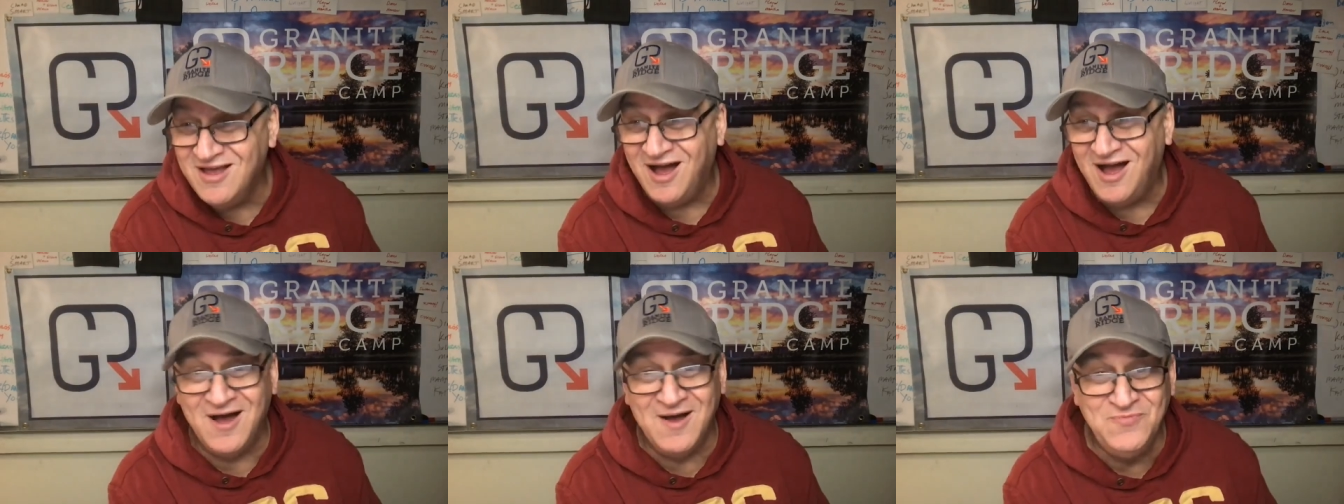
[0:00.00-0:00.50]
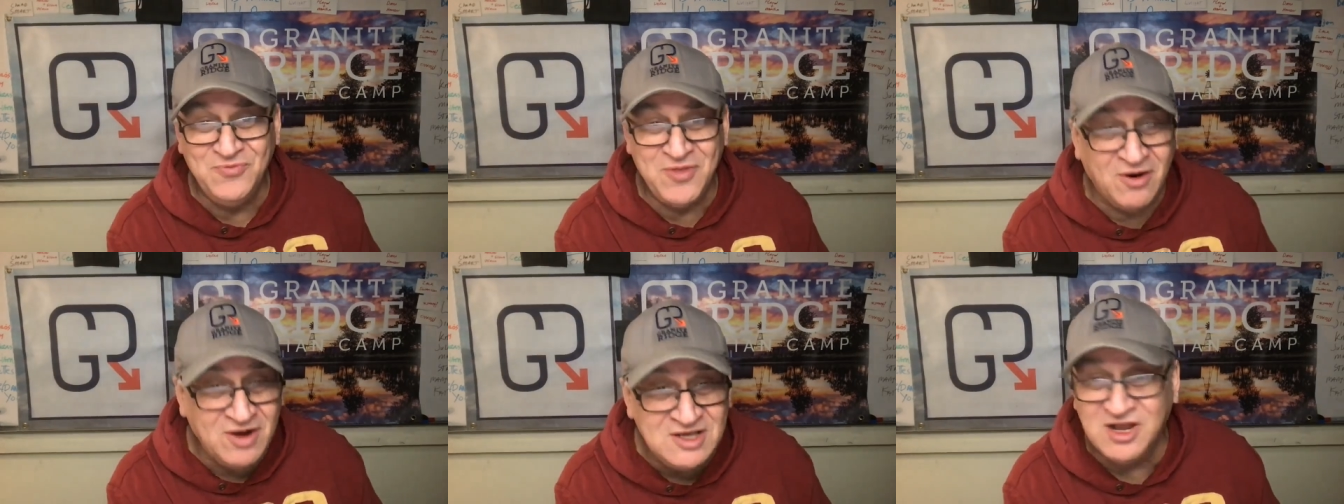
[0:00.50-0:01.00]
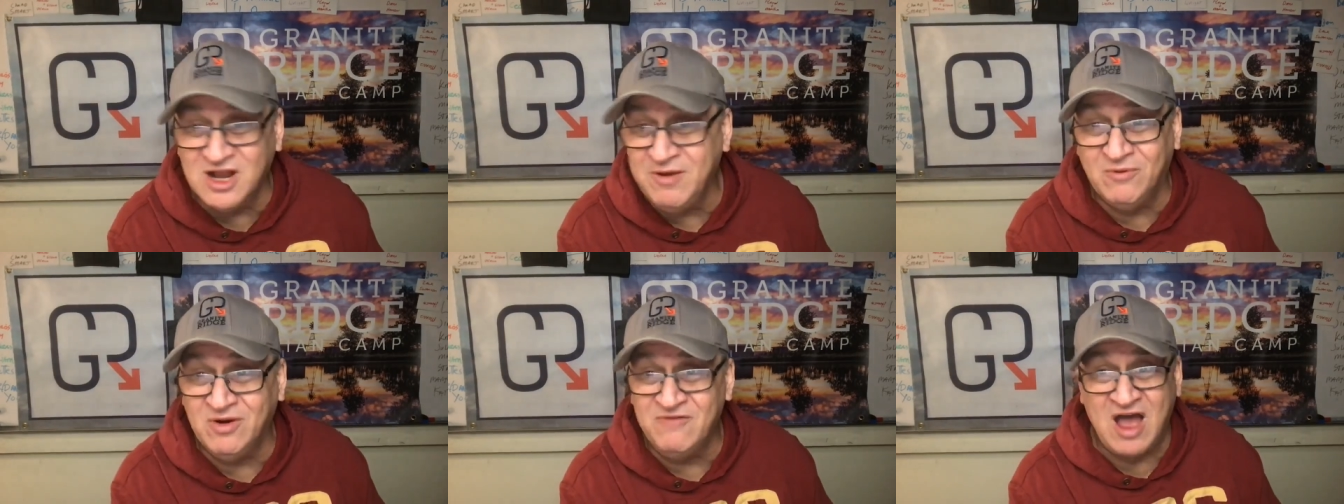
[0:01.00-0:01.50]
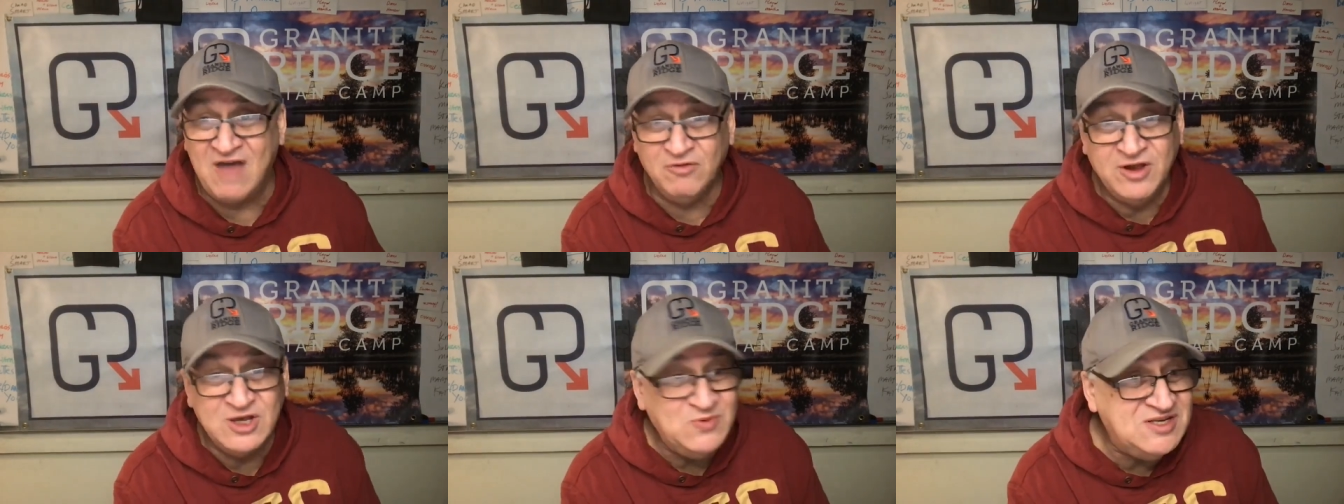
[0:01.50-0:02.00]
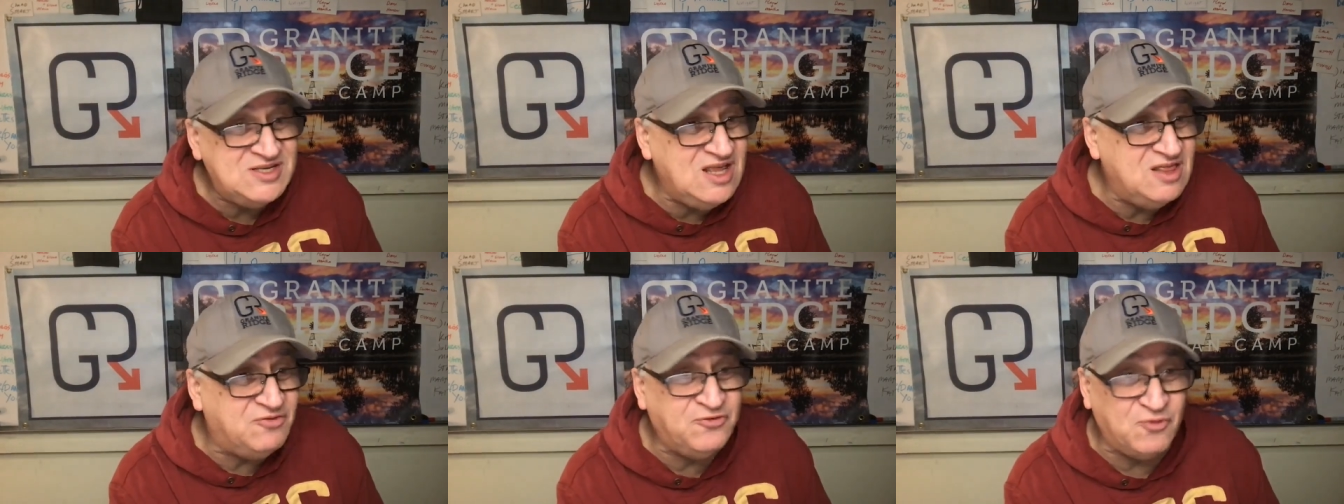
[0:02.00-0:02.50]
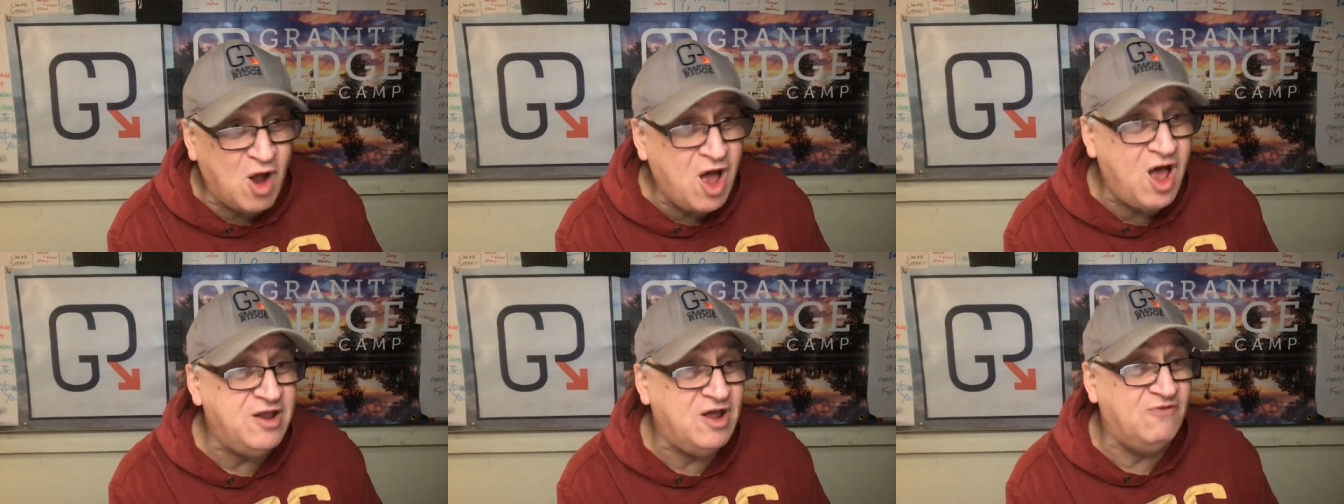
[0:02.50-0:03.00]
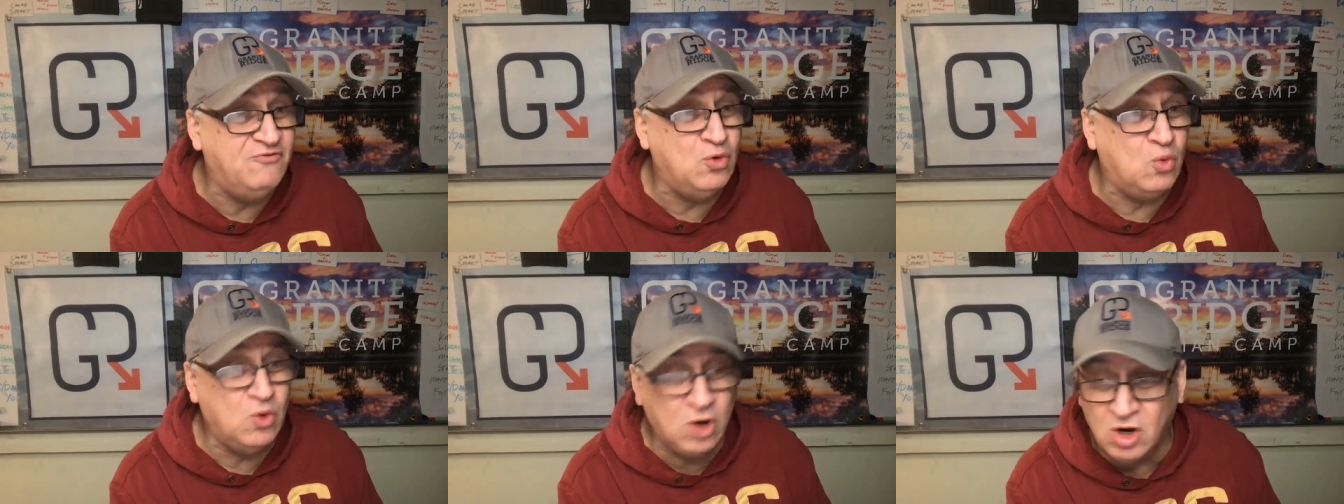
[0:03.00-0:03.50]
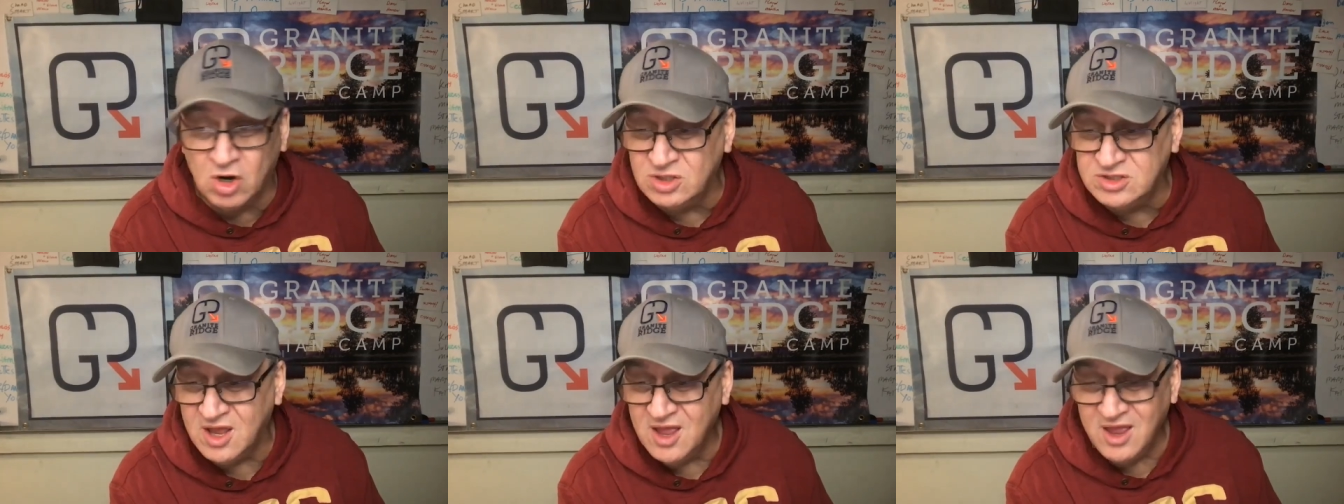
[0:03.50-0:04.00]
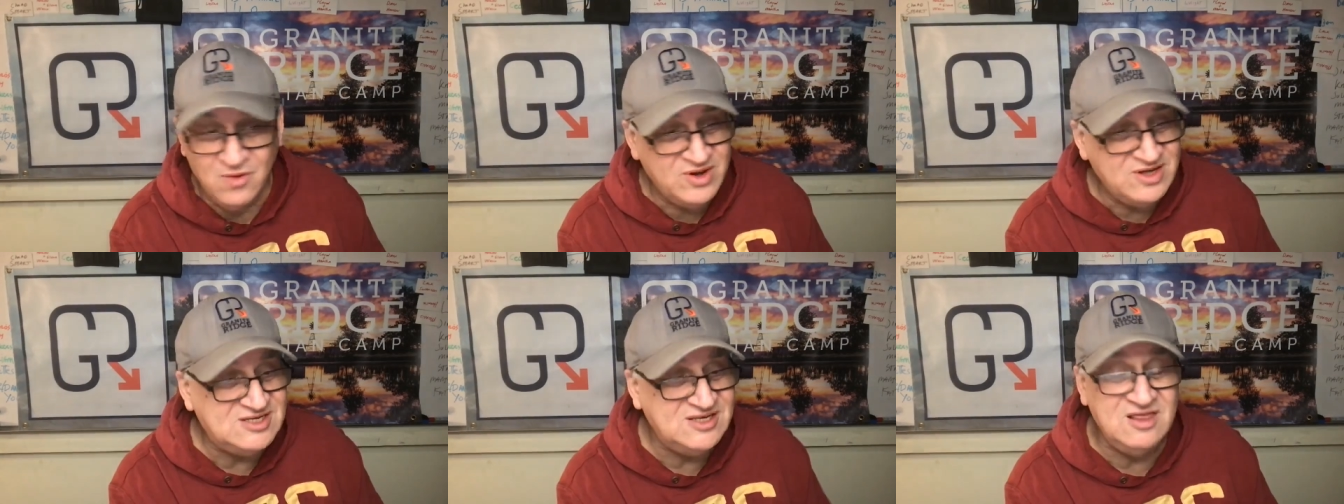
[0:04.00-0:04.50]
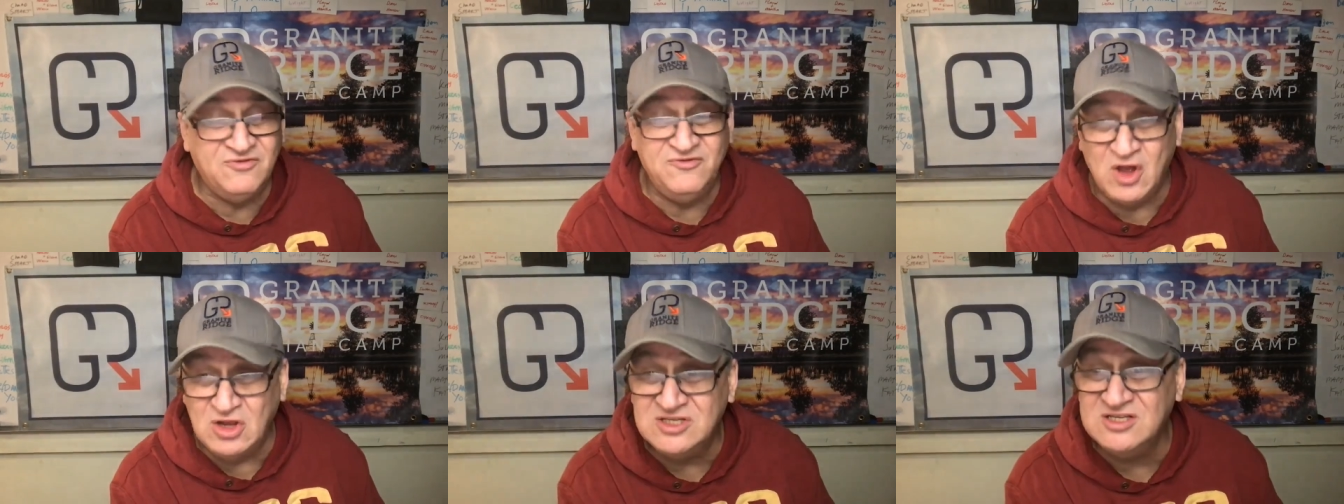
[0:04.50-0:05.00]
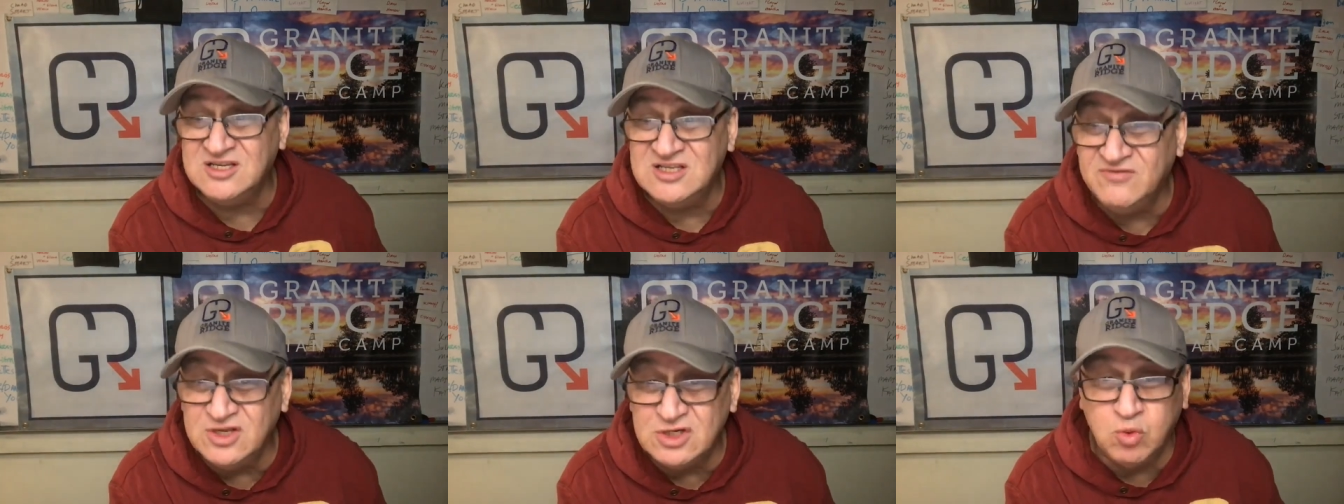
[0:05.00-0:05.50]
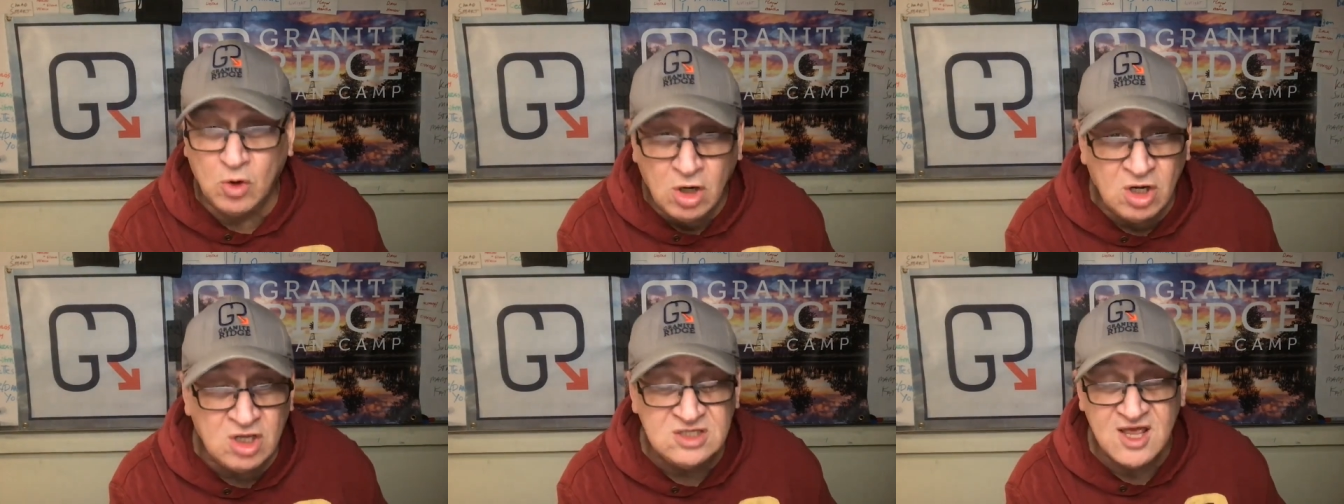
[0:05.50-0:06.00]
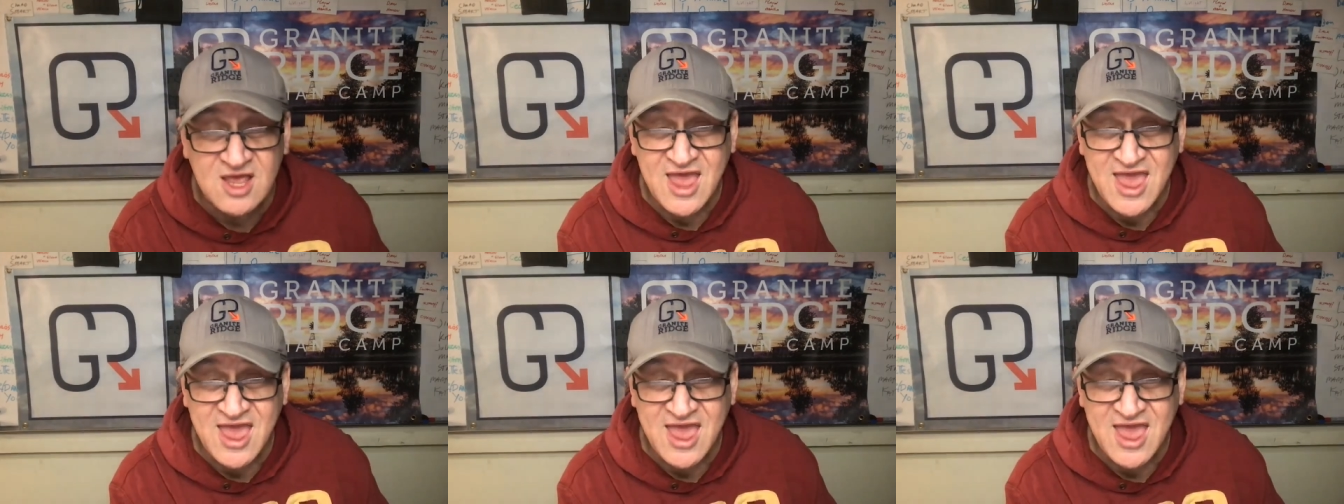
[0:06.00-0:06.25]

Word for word: um, there is going to be a revival because we see the fraud of the world, we see the falseness of this world,